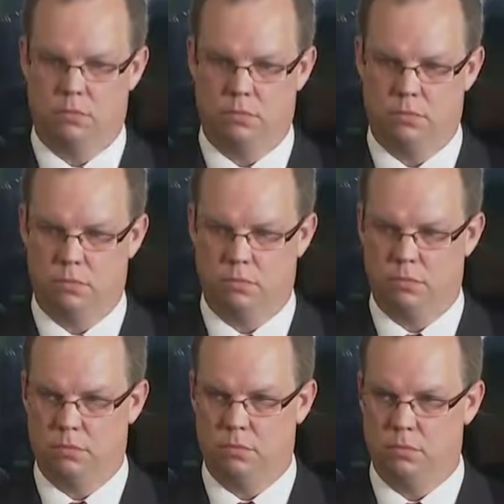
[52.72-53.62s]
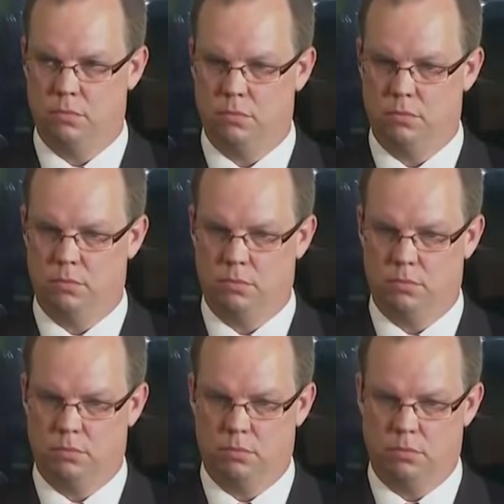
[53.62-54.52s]

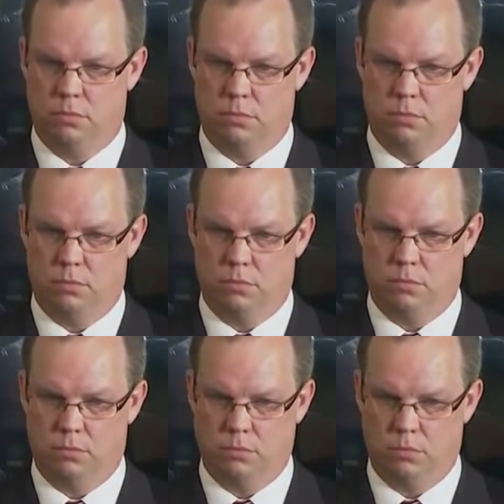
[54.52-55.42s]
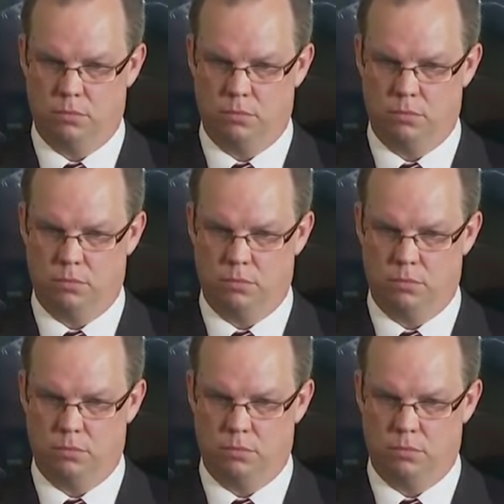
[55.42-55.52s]
No words are spoken by the person on screen.